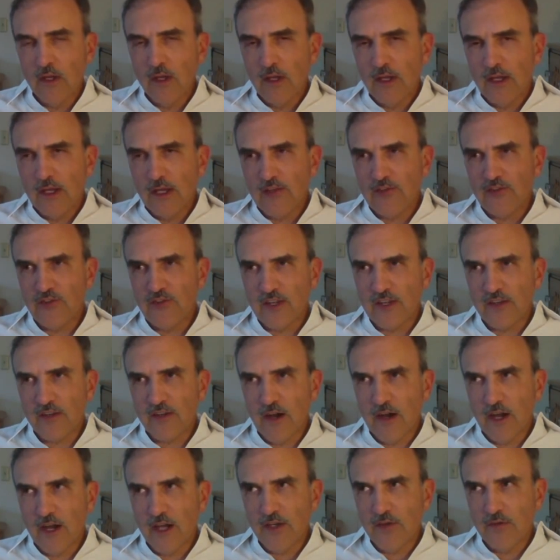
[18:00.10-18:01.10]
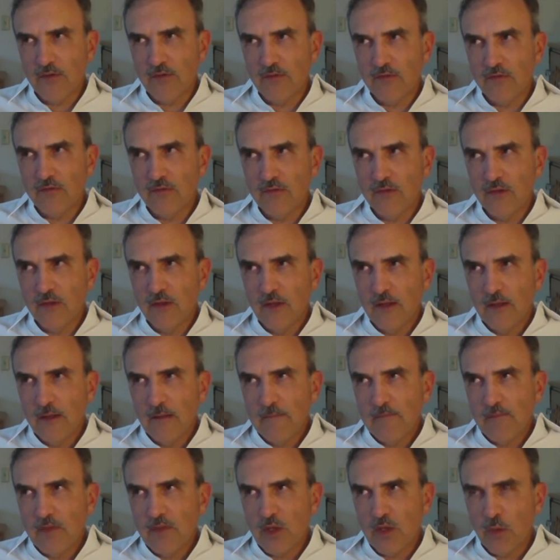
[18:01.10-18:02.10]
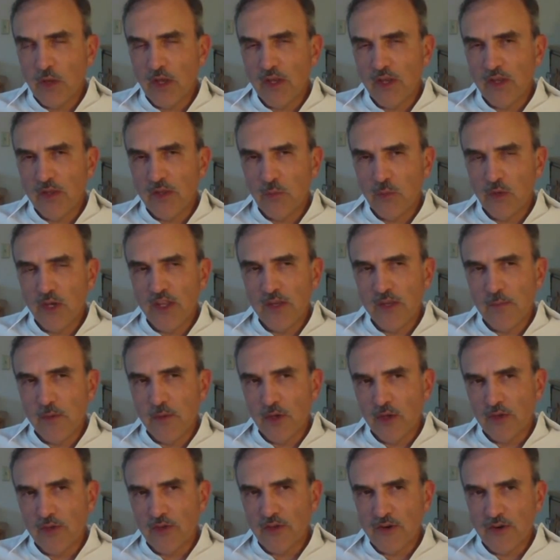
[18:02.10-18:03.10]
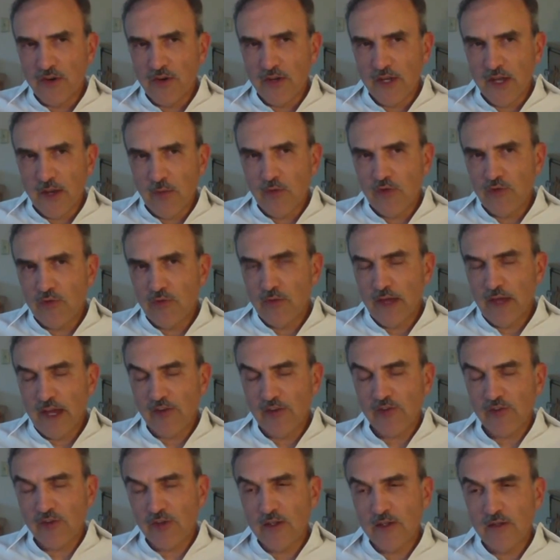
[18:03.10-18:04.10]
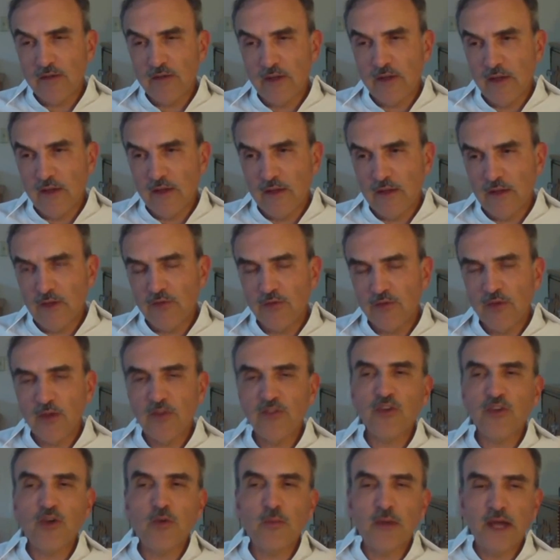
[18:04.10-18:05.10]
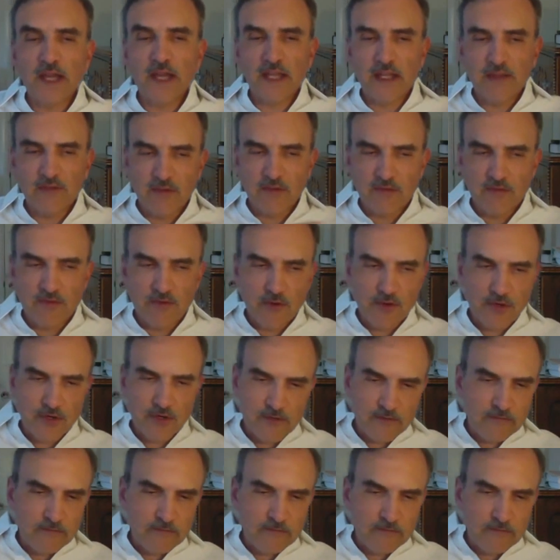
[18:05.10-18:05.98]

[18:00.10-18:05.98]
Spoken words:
it's that kind of, when in the military, I was actually, let's go back even further.